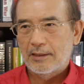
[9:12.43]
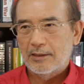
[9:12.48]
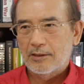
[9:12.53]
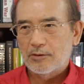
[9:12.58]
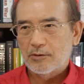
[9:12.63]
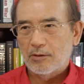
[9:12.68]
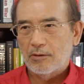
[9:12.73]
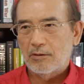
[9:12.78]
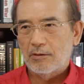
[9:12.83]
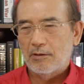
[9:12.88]

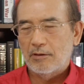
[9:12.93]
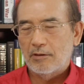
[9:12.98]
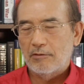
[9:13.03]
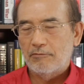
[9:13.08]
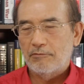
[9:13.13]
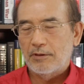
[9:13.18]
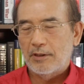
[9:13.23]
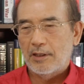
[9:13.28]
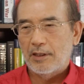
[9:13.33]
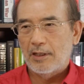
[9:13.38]
sort
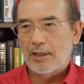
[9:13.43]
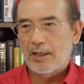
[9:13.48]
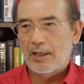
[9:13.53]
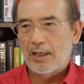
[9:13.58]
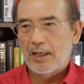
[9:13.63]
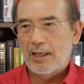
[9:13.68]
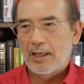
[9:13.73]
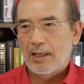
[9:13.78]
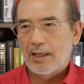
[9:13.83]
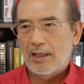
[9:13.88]

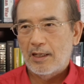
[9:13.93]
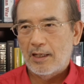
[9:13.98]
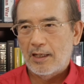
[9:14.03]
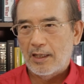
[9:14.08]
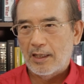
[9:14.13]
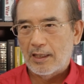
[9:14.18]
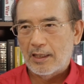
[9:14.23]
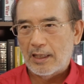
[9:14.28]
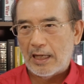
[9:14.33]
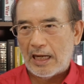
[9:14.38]
of
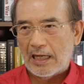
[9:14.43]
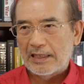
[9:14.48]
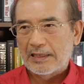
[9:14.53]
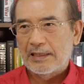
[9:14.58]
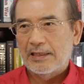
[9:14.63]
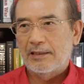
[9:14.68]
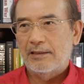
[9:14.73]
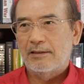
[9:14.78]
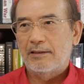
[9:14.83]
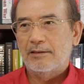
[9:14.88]

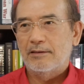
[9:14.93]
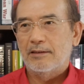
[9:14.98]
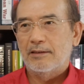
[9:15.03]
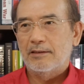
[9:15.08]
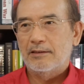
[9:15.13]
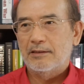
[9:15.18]
ideal